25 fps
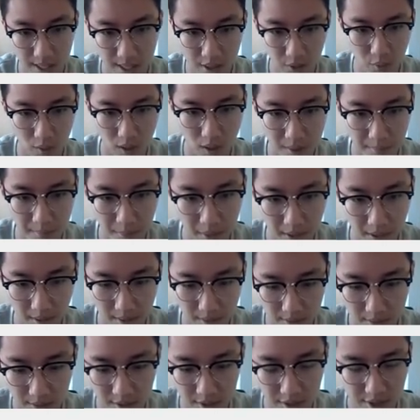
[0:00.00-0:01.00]
That's where I put it.
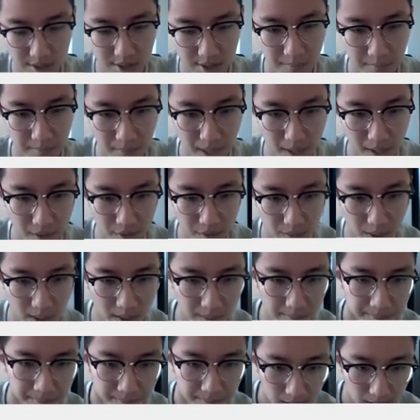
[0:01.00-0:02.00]
So let's just say males, right?
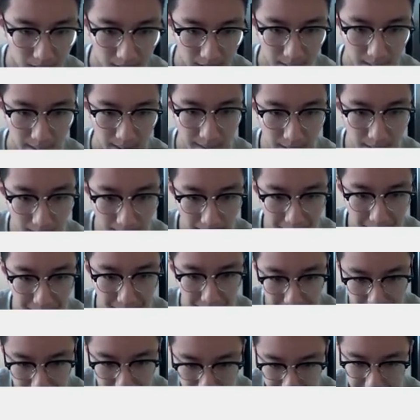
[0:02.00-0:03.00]
And then
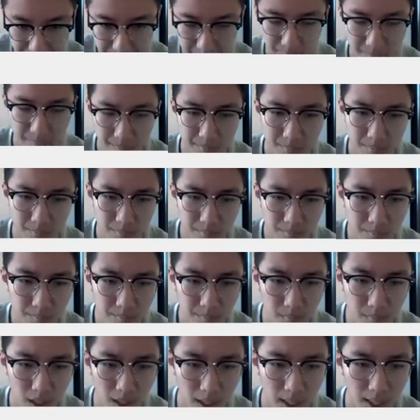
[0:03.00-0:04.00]

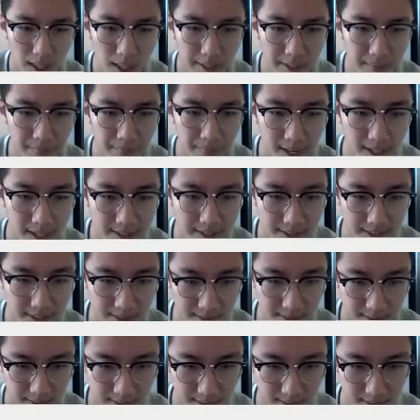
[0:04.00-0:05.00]
uh,
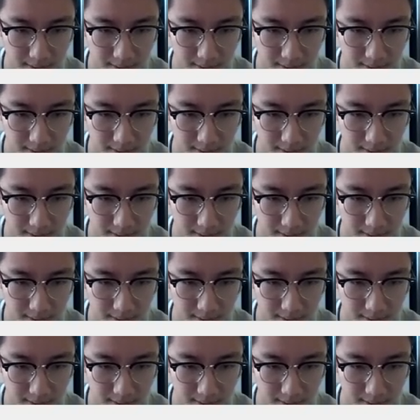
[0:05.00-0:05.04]
devices.